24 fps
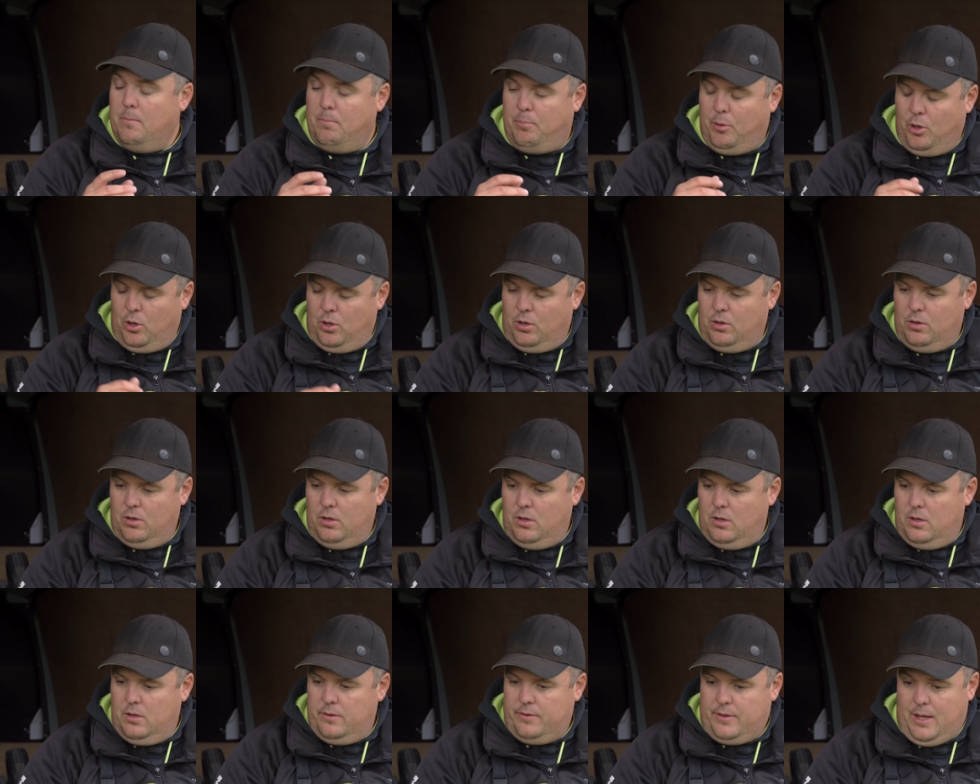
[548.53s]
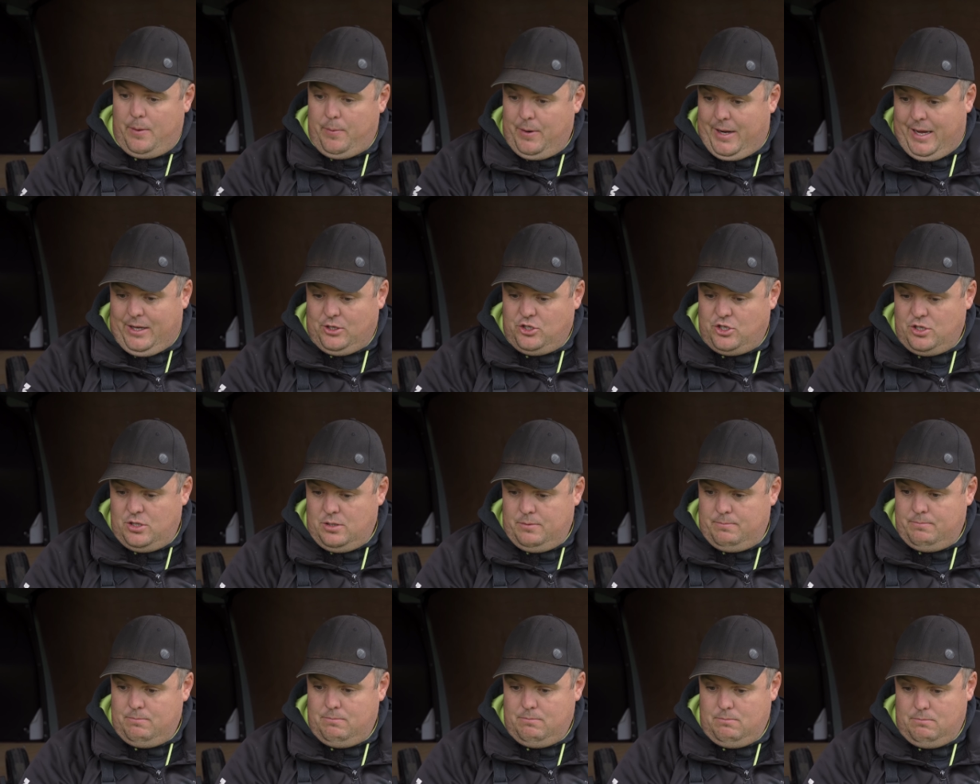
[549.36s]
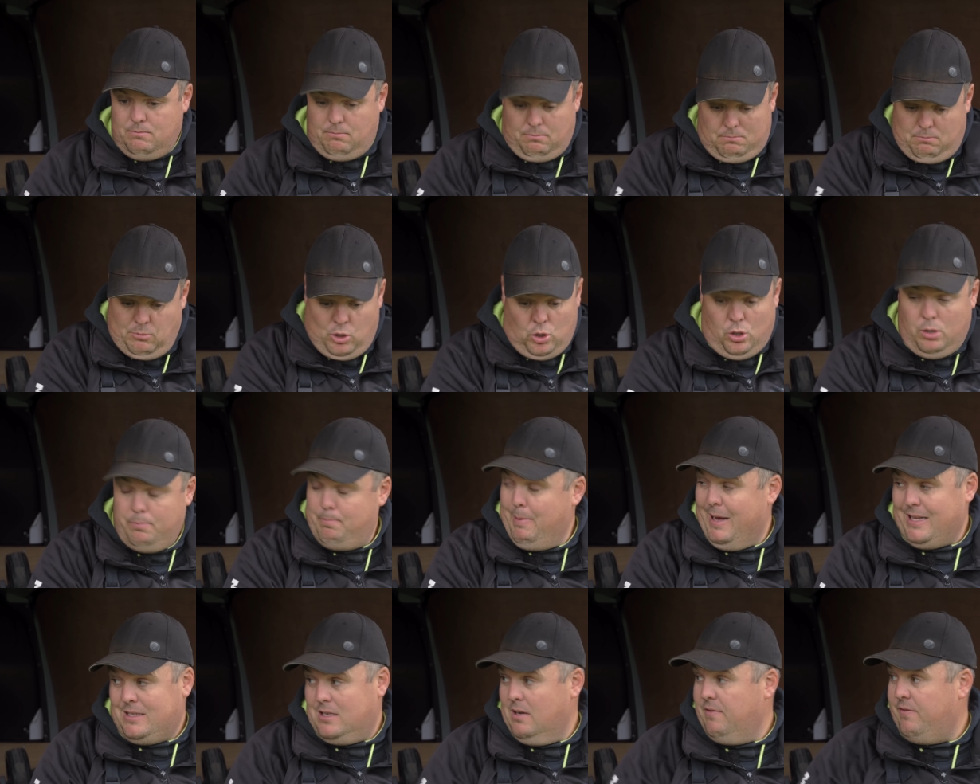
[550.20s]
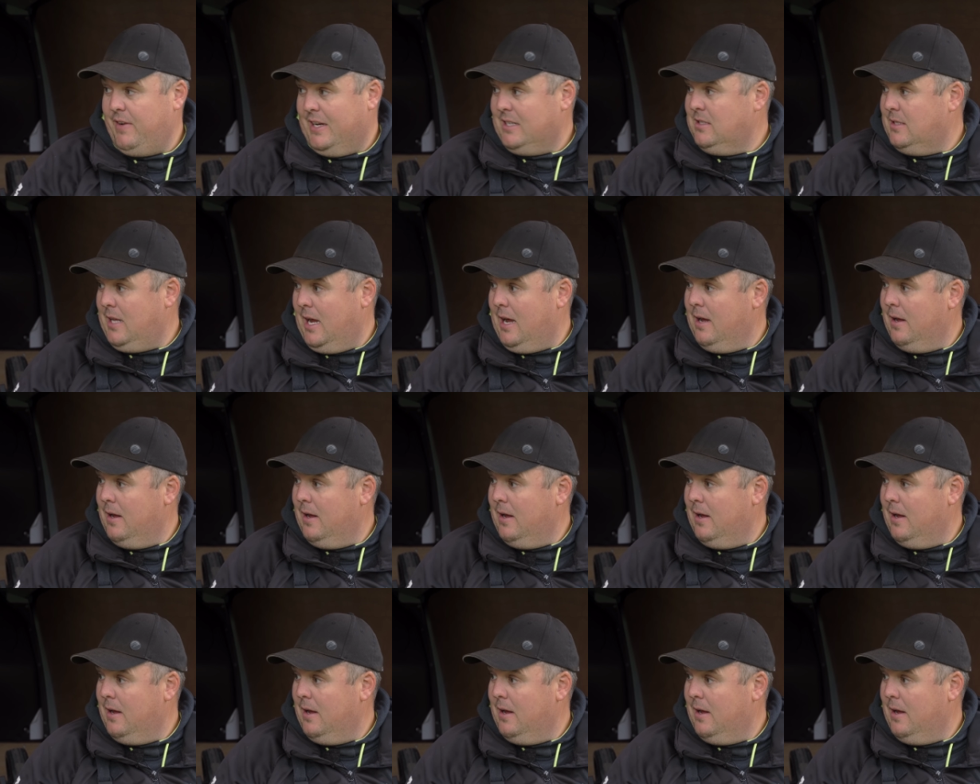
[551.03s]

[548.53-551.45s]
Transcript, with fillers: but they were catching them more, better, faster. So